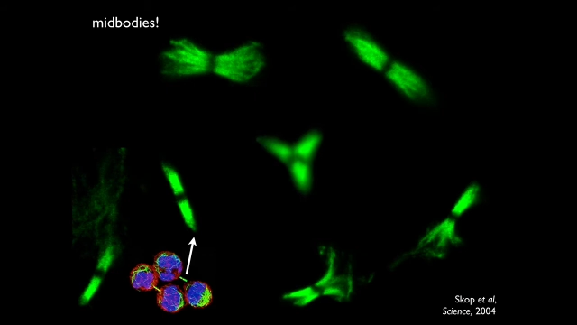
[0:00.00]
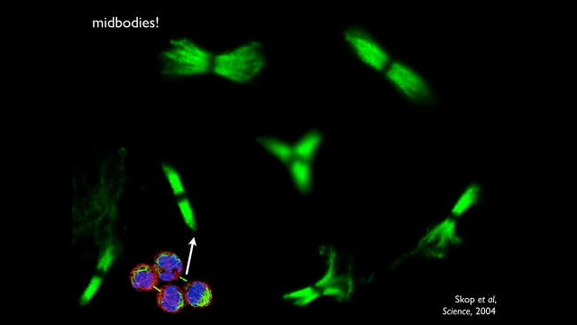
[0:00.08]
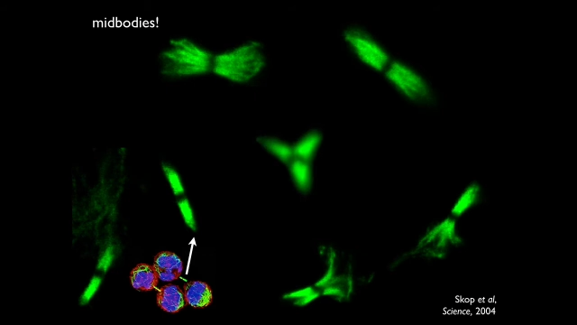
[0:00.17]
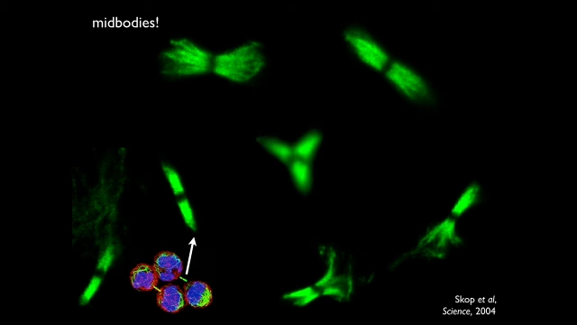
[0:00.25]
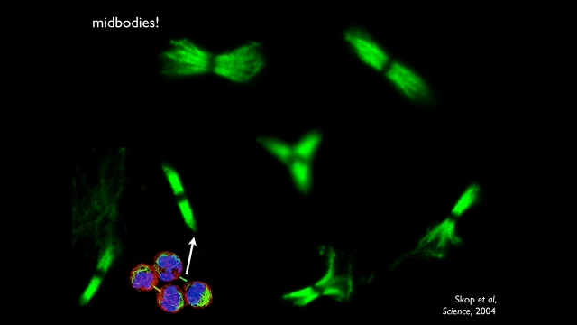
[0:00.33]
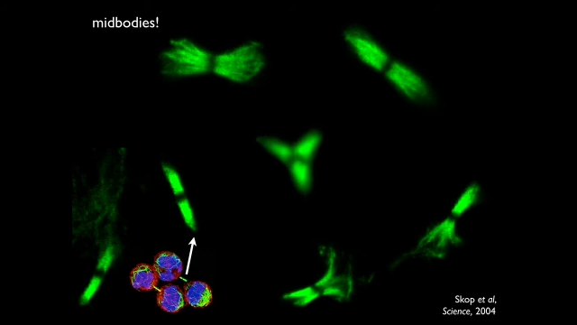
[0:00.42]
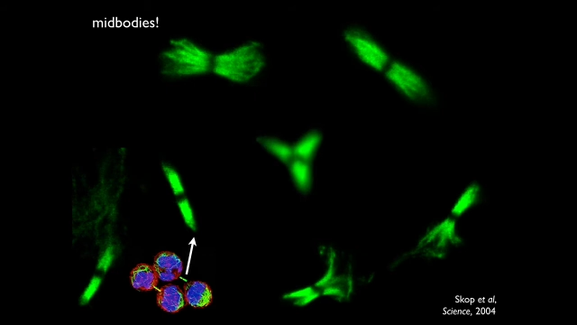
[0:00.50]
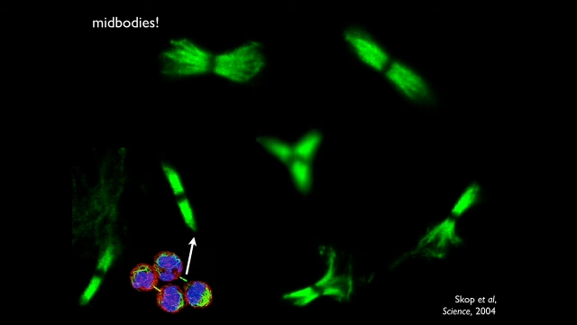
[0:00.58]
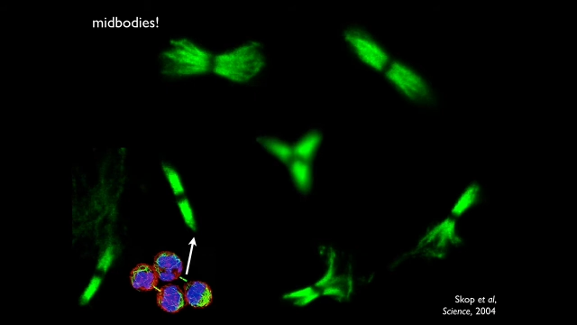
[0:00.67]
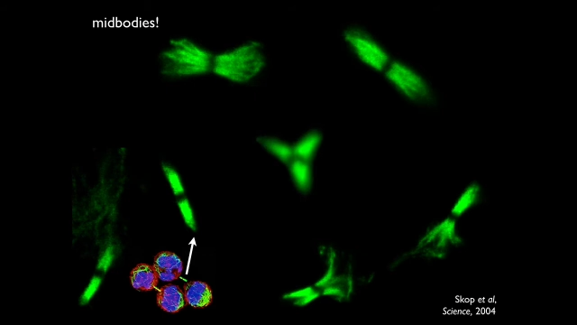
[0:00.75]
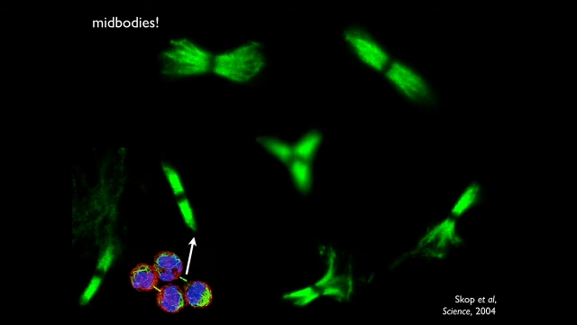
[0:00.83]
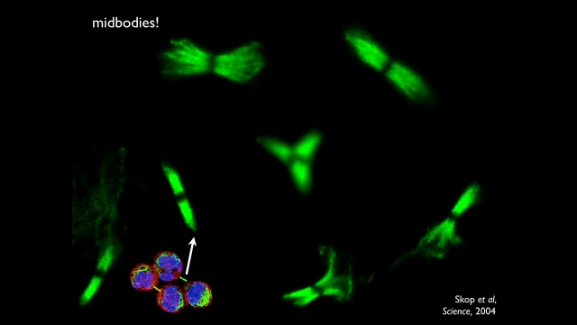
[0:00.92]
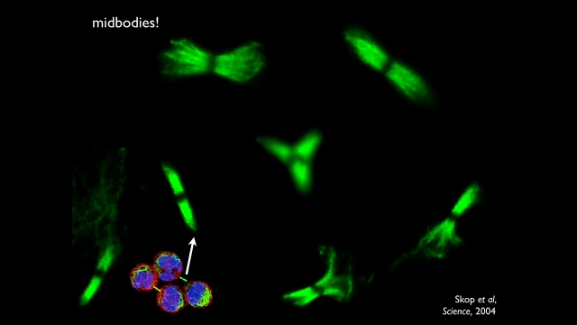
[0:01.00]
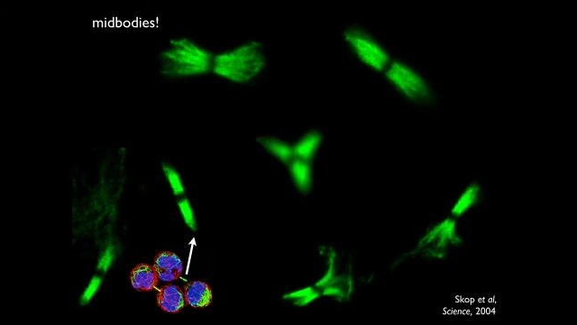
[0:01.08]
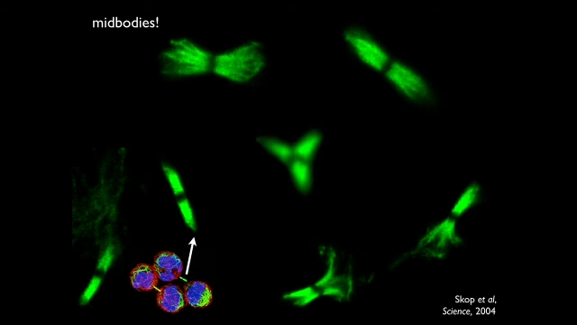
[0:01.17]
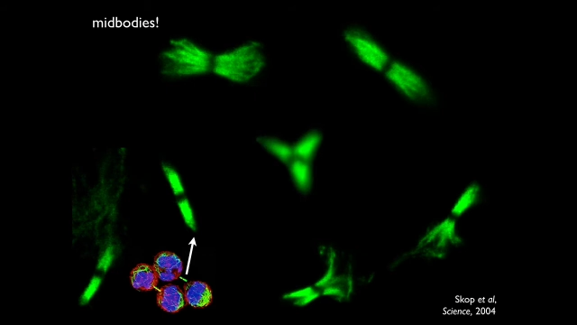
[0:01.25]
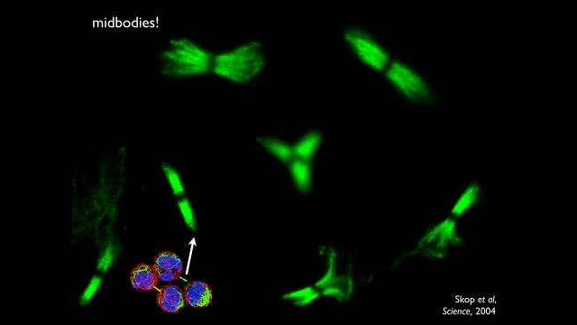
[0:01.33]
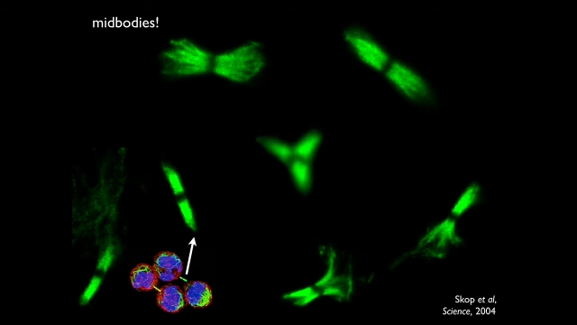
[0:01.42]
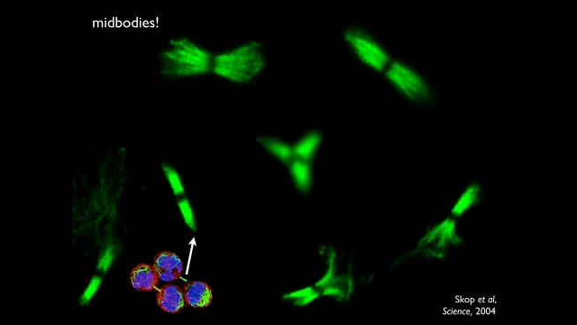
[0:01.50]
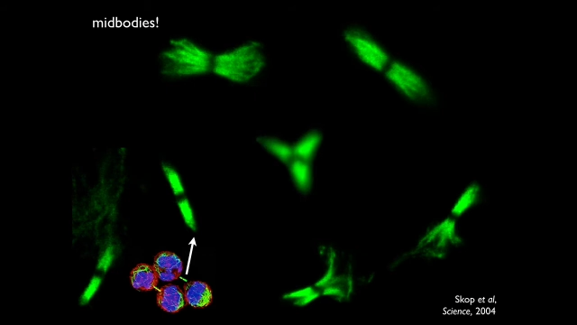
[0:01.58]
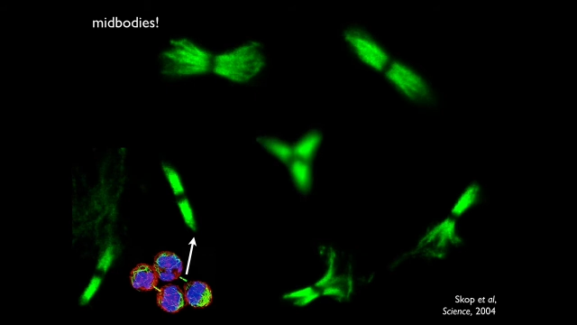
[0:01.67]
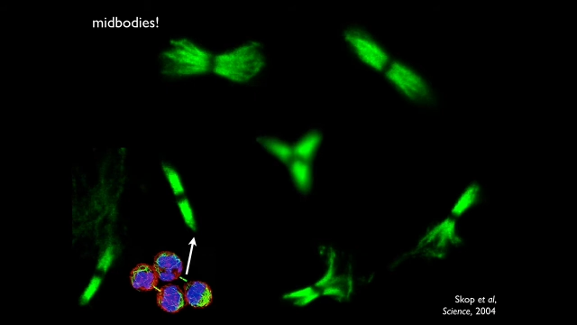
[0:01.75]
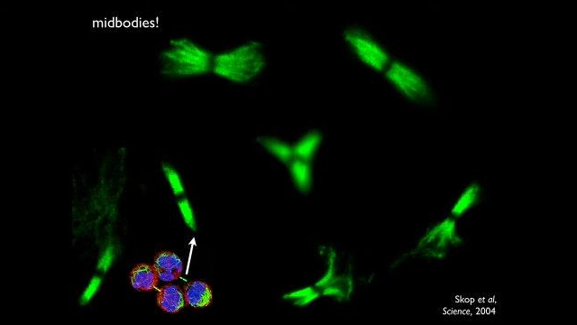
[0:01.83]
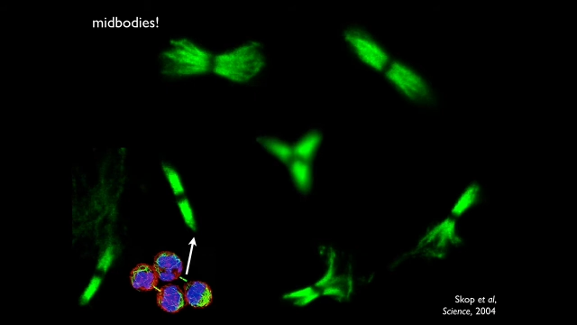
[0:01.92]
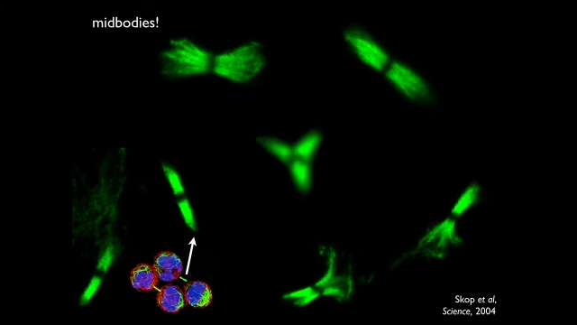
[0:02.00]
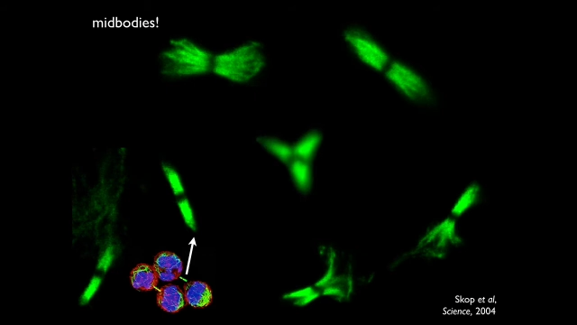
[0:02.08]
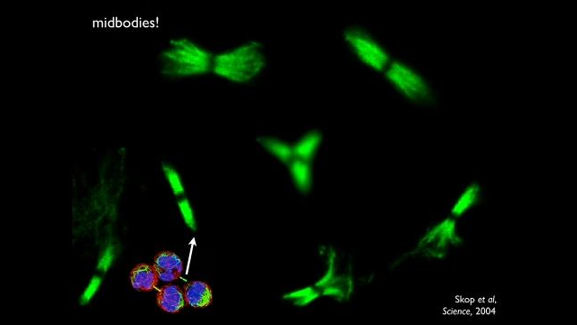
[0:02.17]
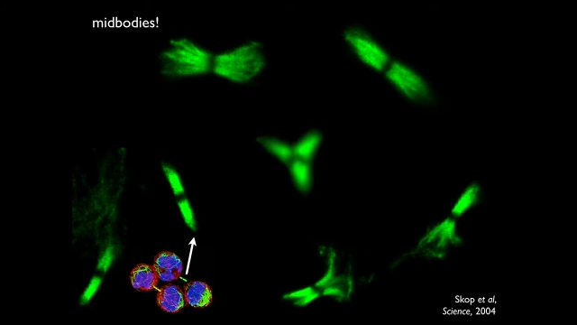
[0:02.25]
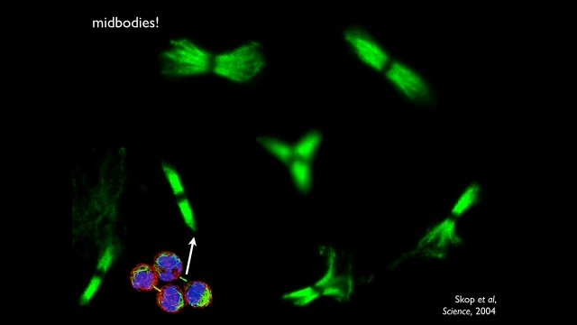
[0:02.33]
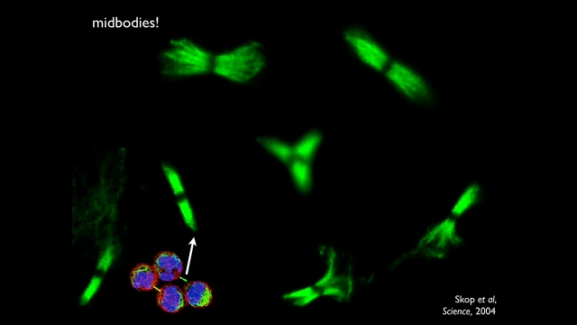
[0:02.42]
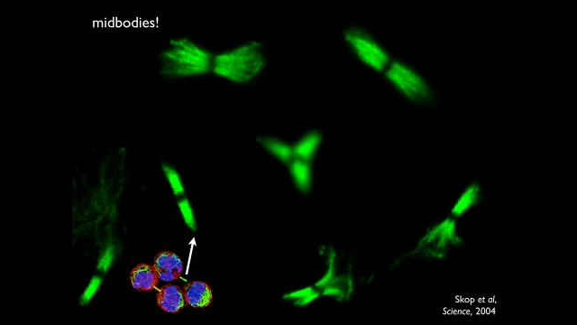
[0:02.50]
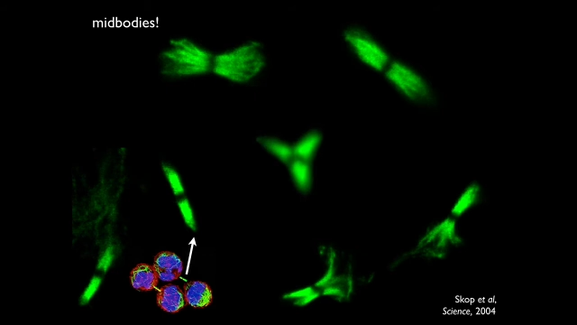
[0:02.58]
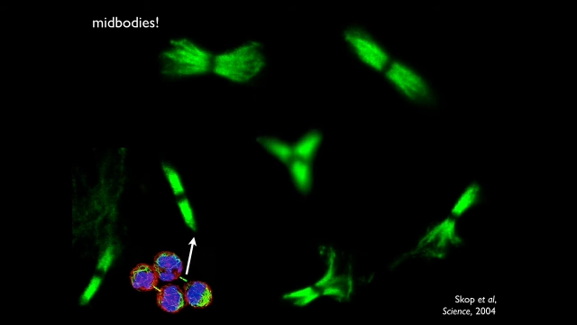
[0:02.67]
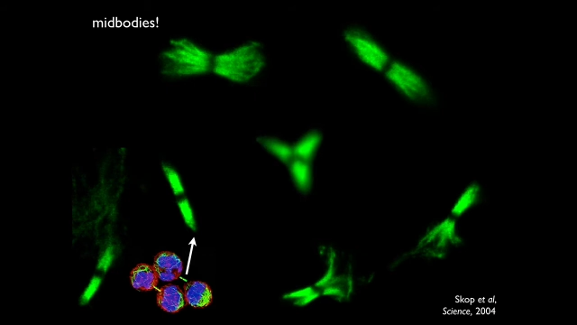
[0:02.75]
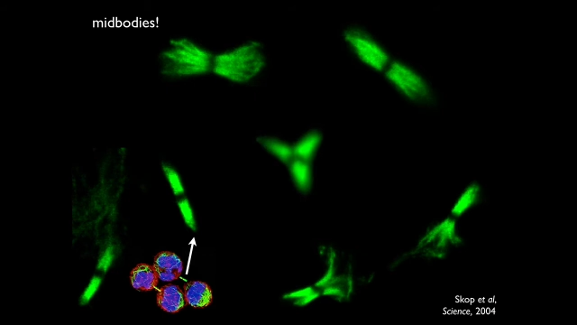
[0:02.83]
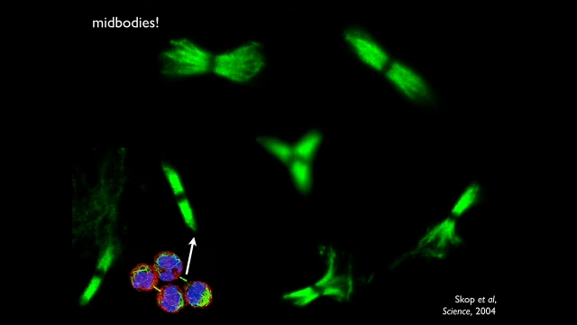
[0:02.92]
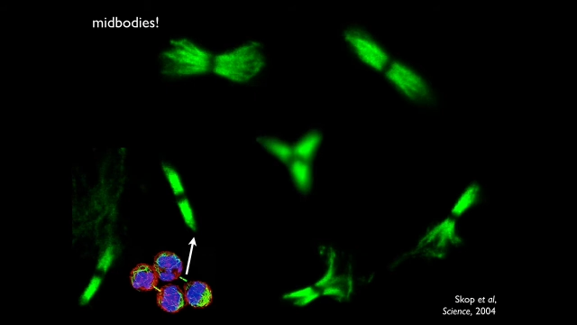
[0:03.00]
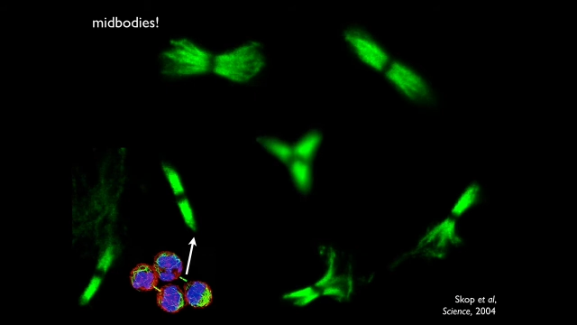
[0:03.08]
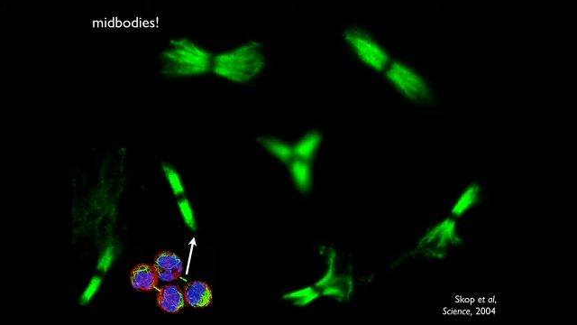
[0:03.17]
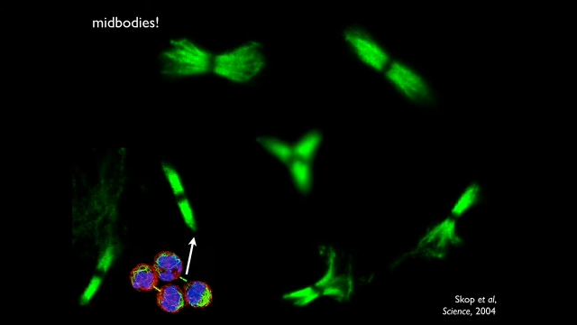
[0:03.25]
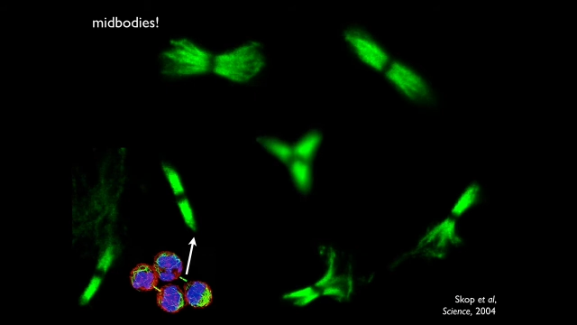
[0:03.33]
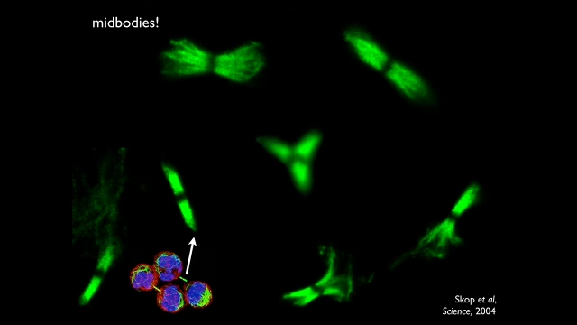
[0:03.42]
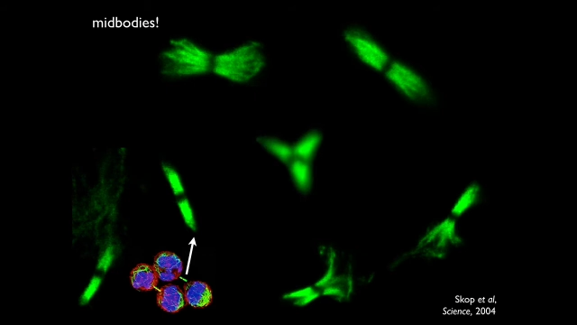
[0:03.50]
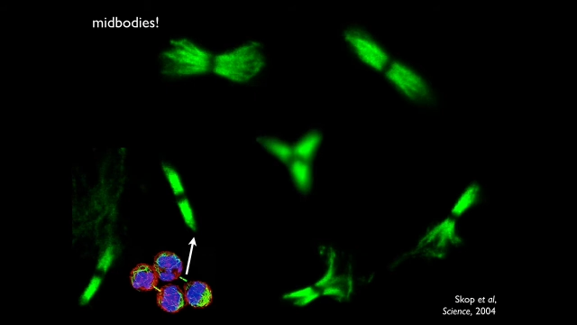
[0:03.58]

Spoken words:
(no speaker visible)